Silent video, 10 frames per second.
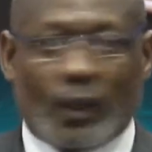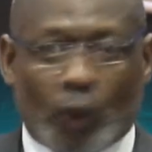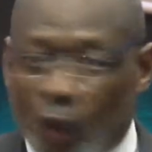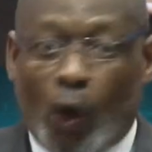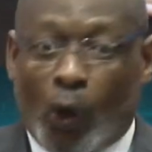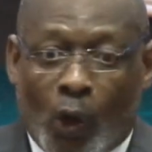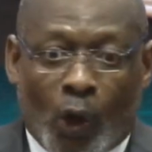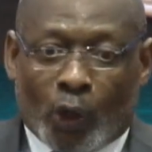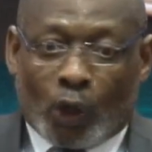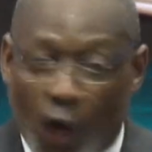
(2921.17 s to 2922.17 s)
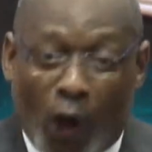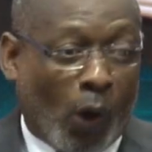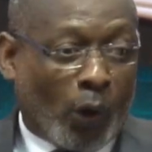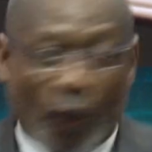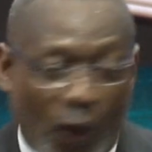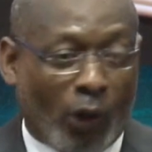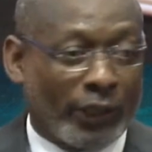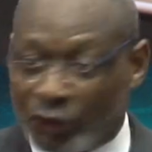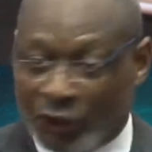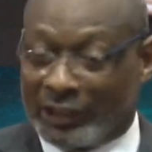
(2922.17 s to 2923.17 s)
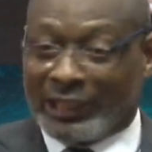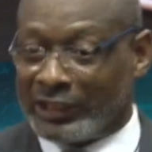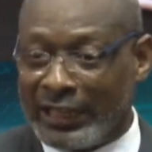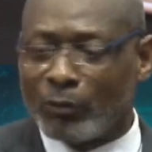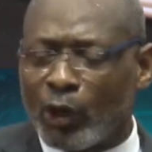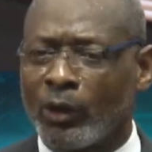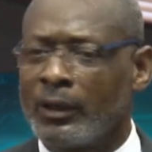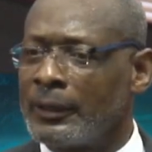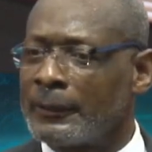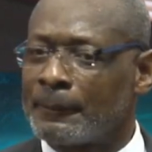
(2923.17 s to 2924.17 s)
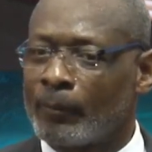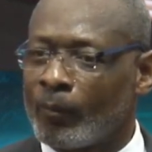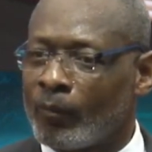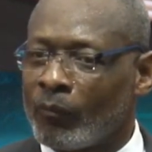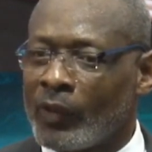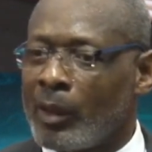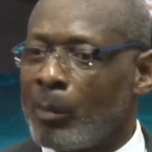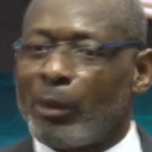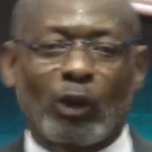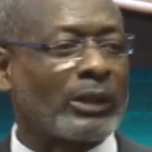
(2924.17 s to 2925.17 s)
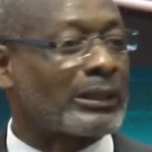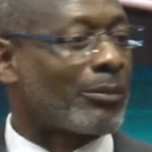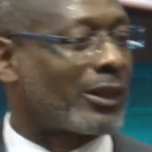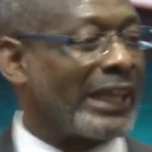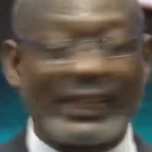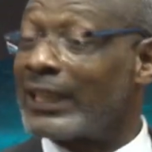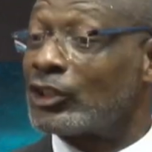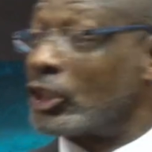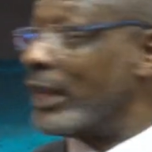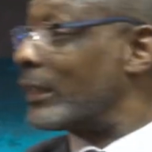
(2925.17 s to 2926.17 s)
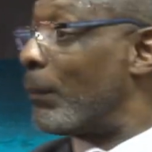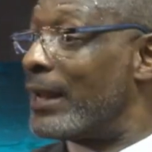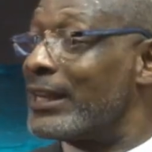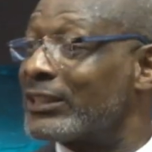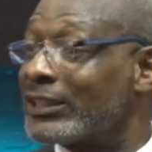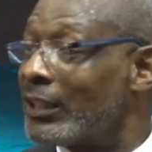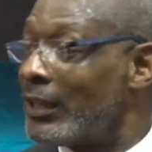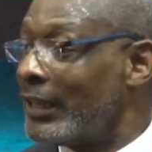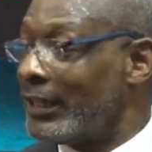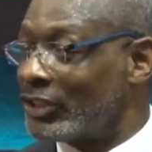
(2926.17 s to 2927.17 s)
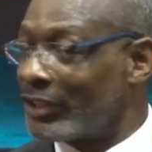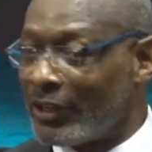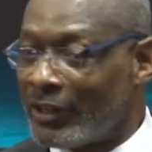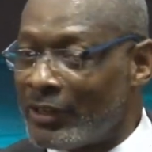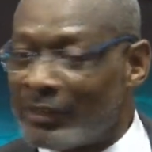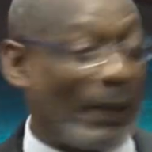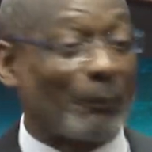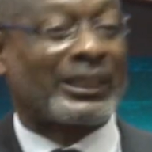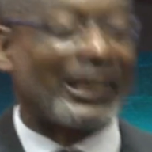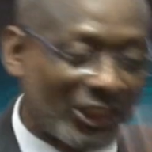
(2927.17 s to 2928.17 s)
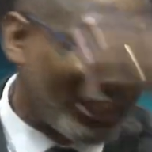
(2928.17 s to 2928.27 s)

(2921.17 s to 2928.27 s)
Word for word: no, no, no, in Jesus' name, no. Because I'm thinking Jezebel is, is here. Temptation